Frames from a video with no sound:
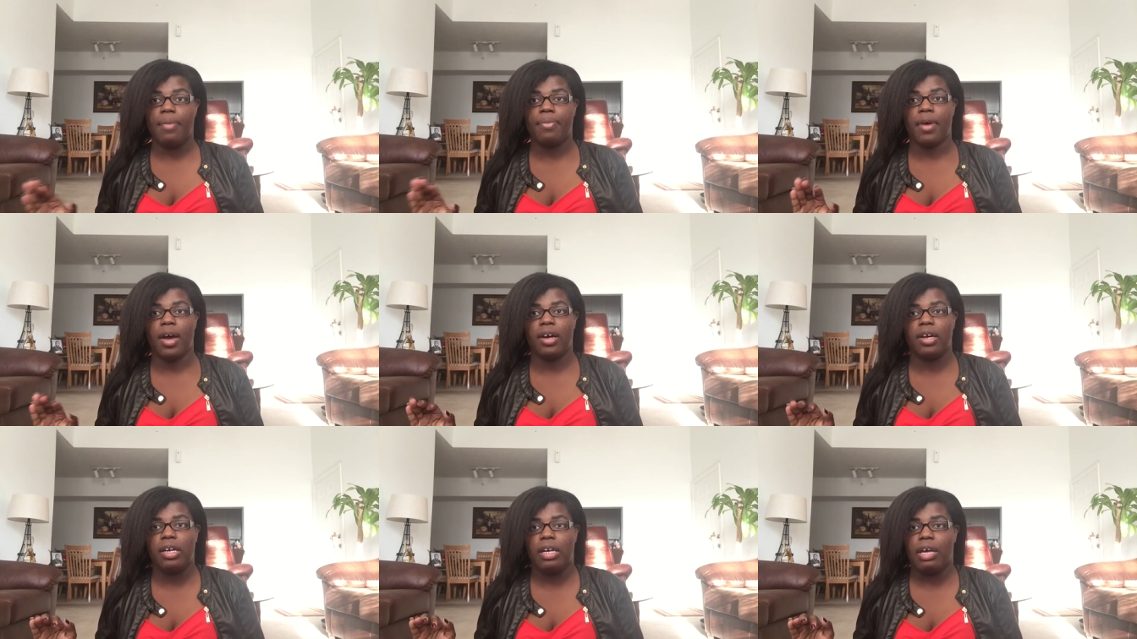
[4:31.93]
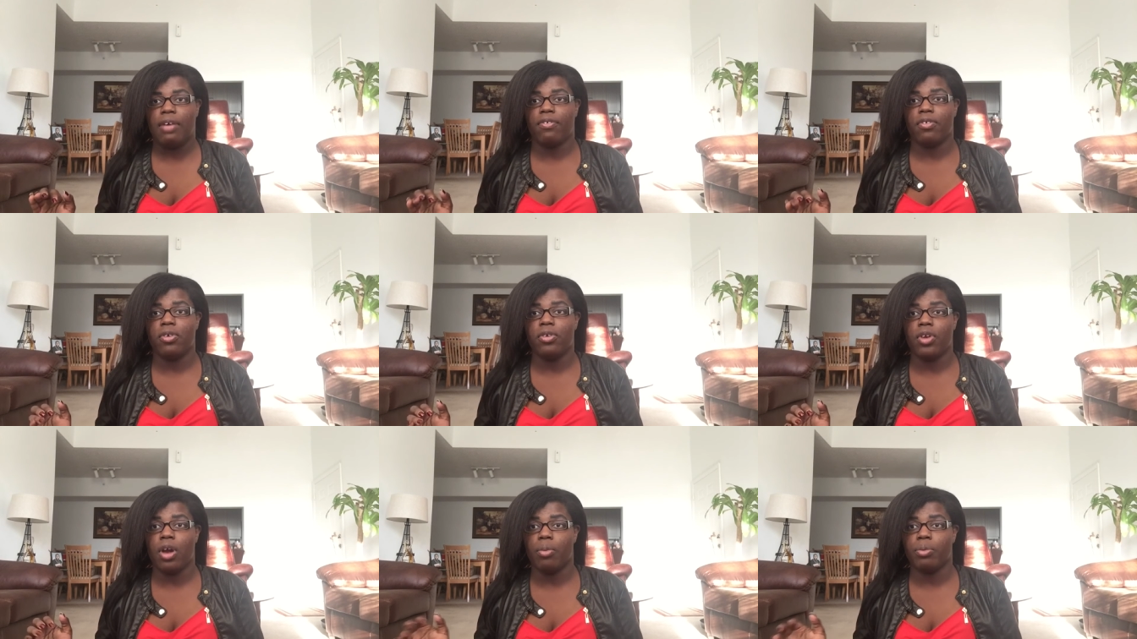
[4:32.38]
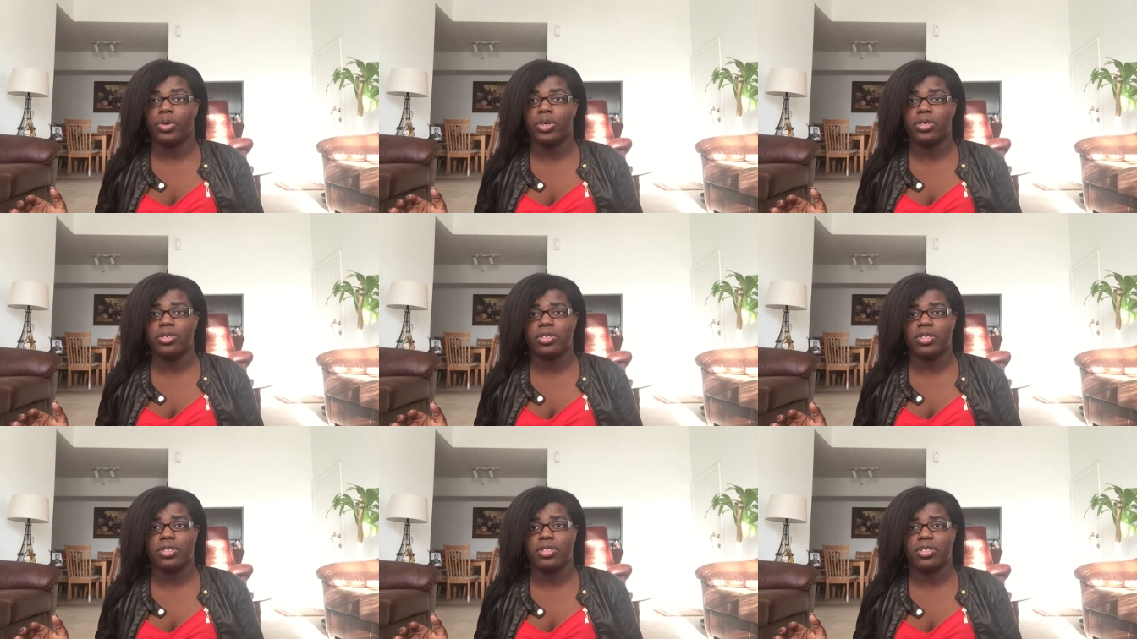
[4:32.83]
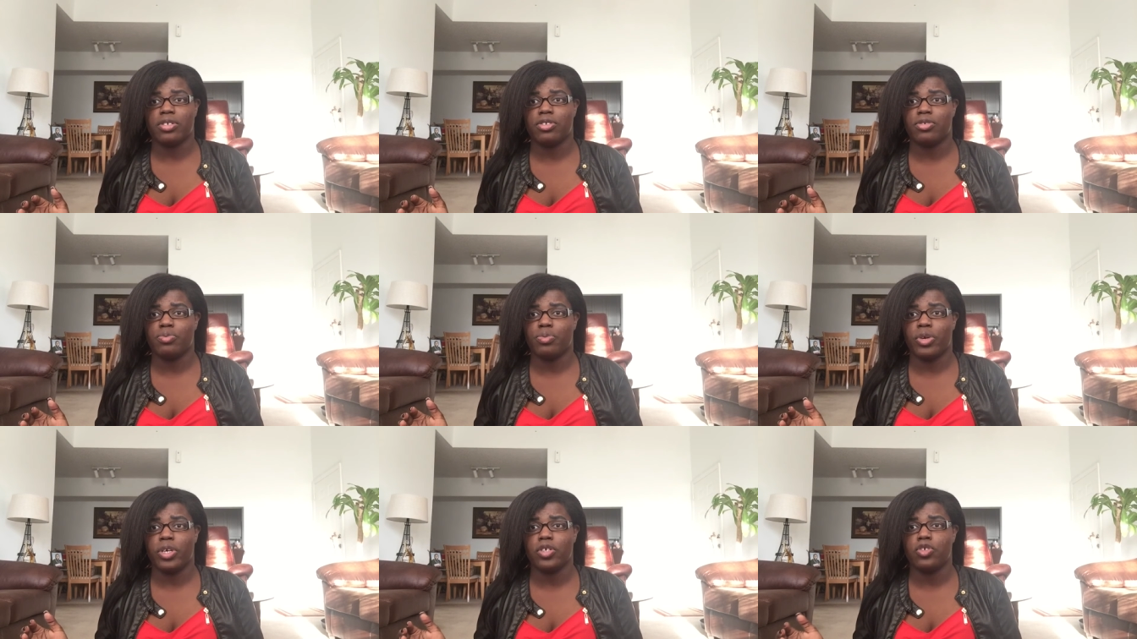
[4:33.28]
I'm not going to give you numbers because
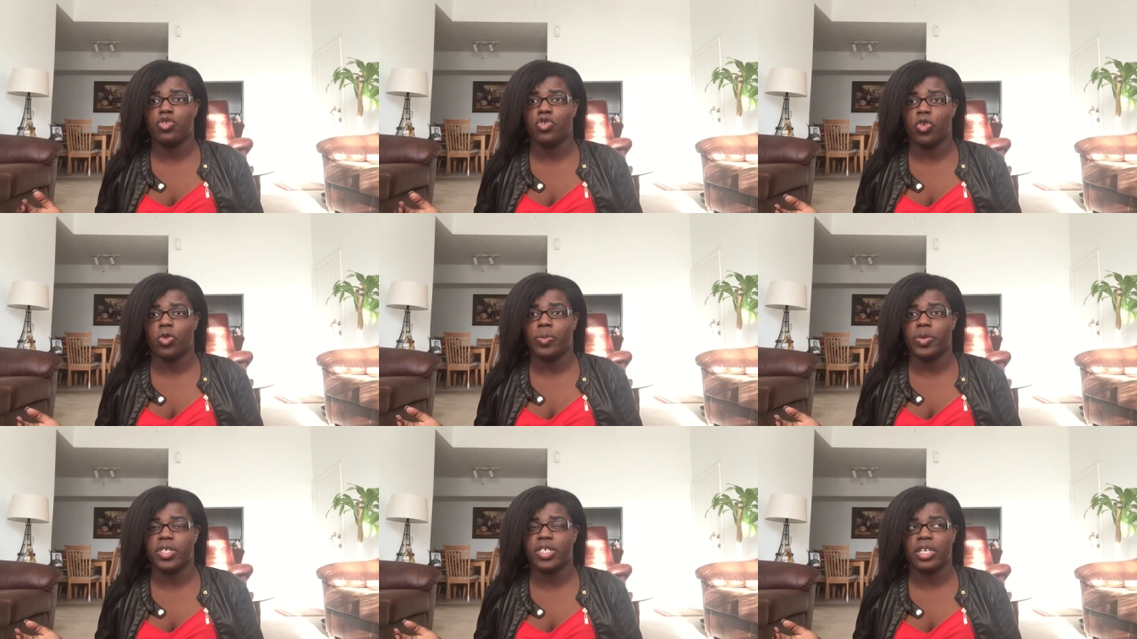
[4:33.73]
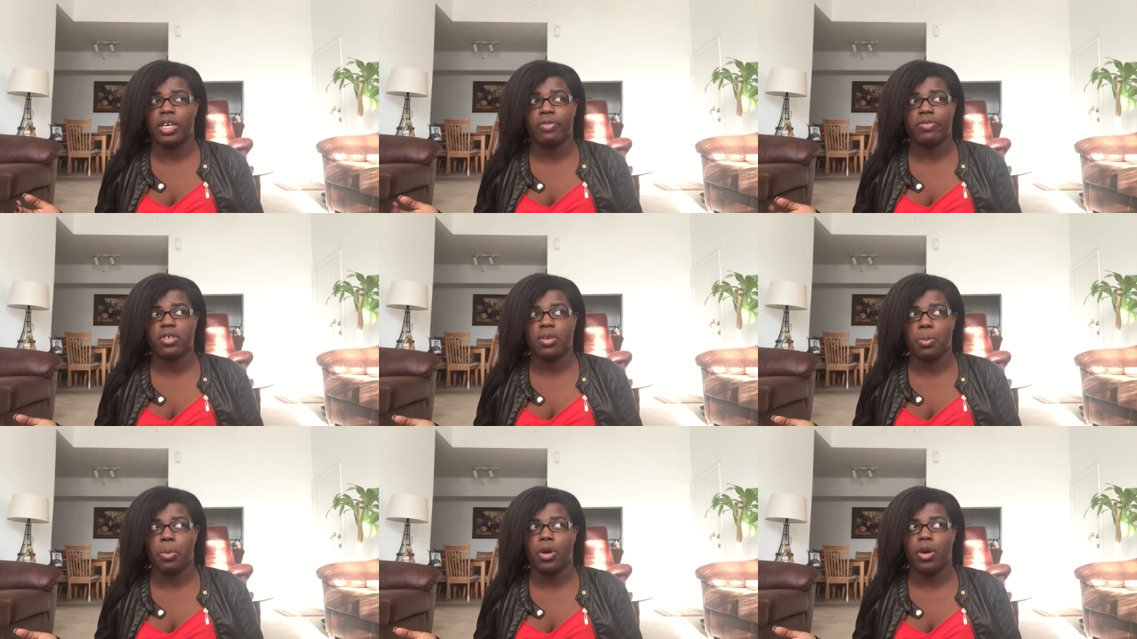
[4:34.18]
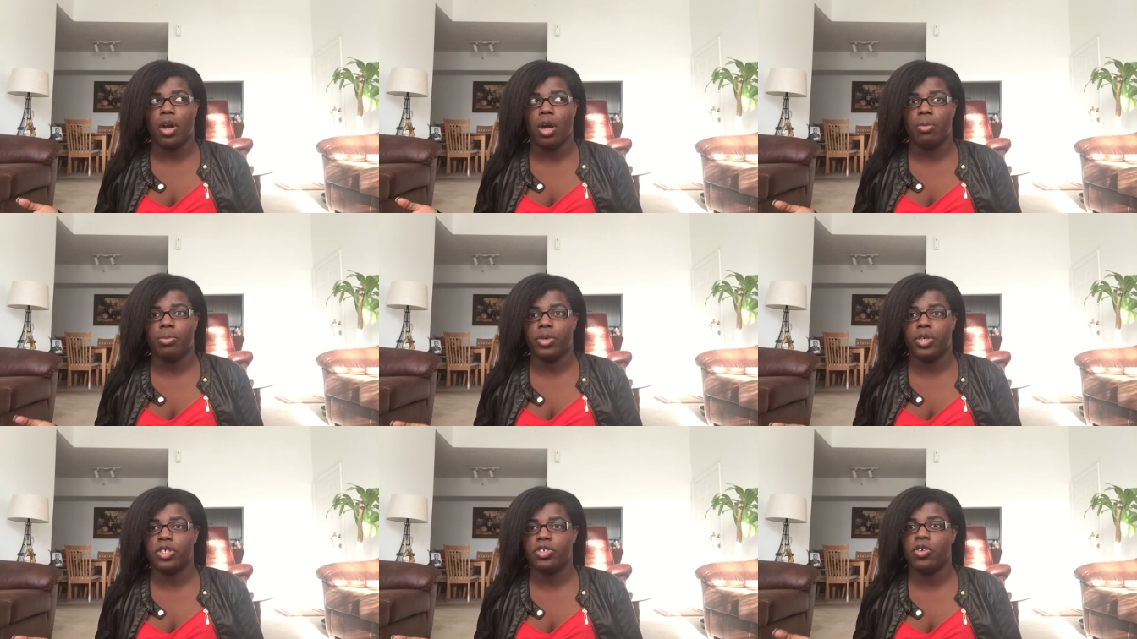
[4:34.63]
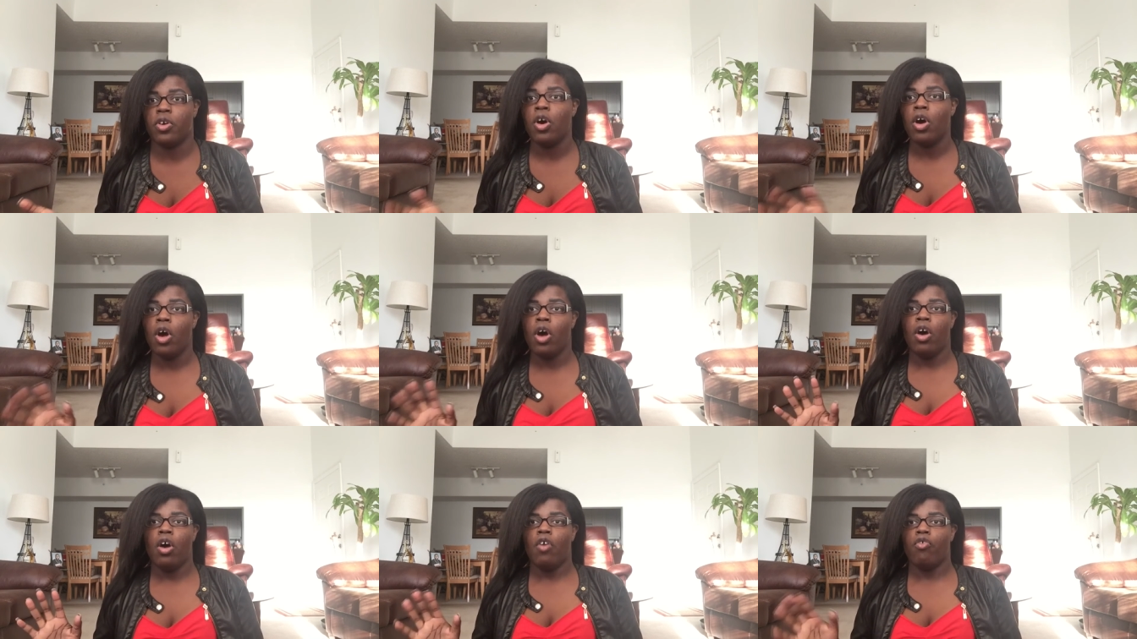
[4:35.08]
it's pretty stupid to give someone numbers
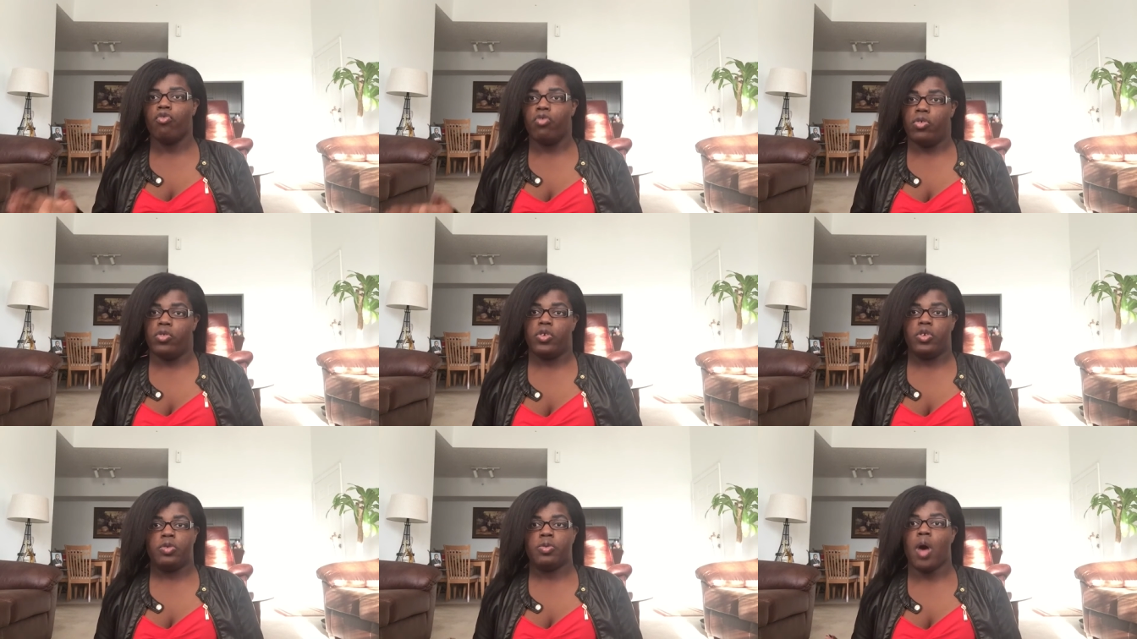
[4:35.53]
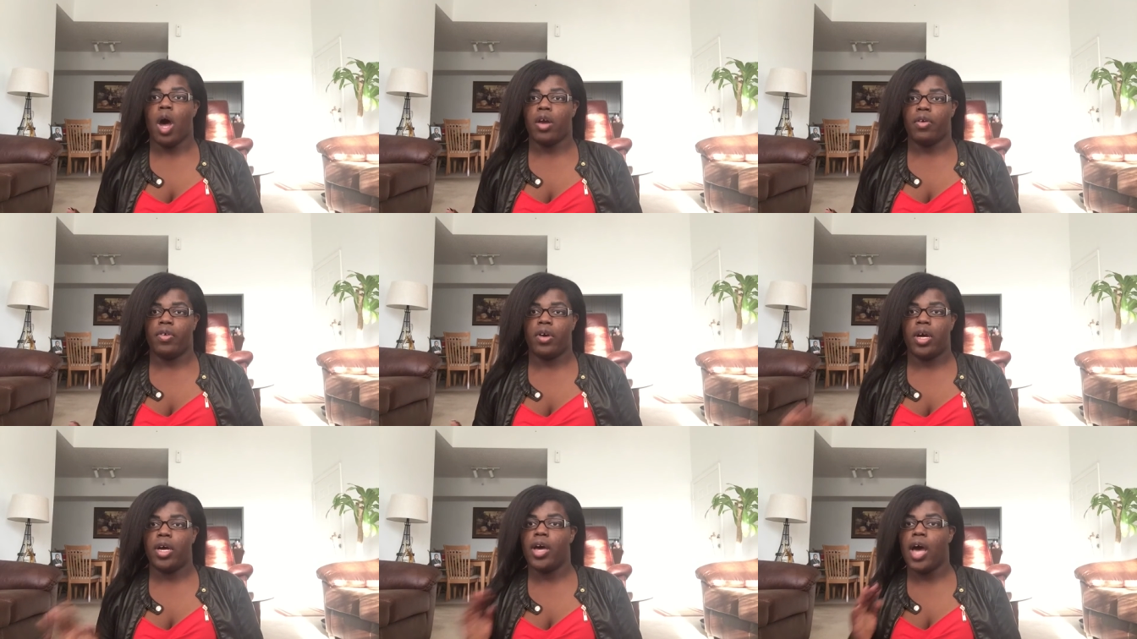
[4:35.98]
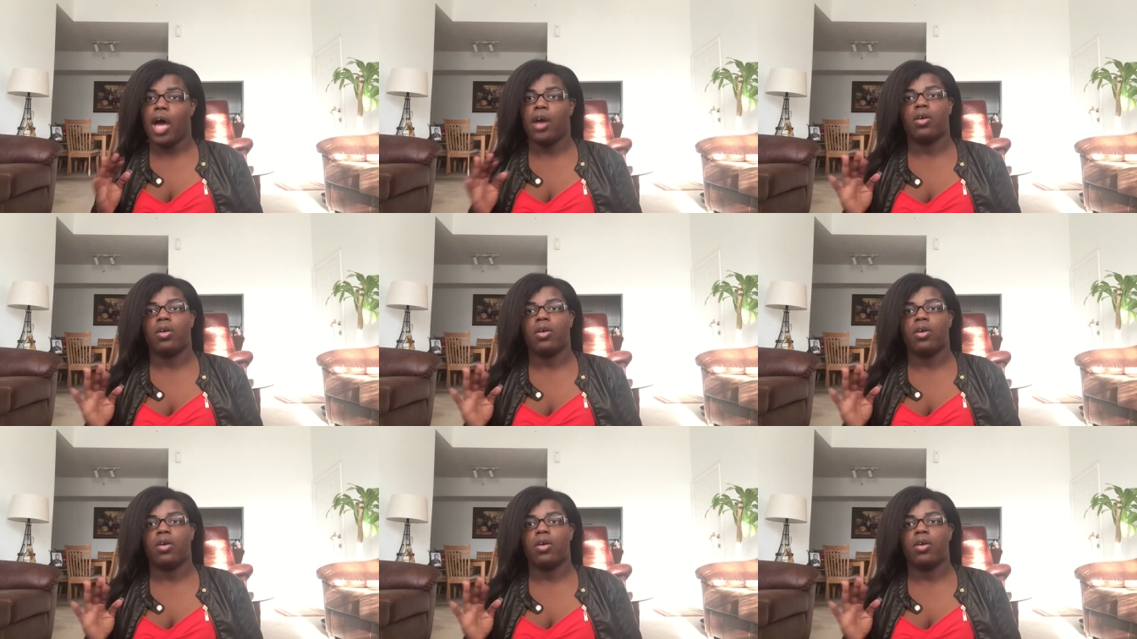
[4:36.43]
for their Spotify.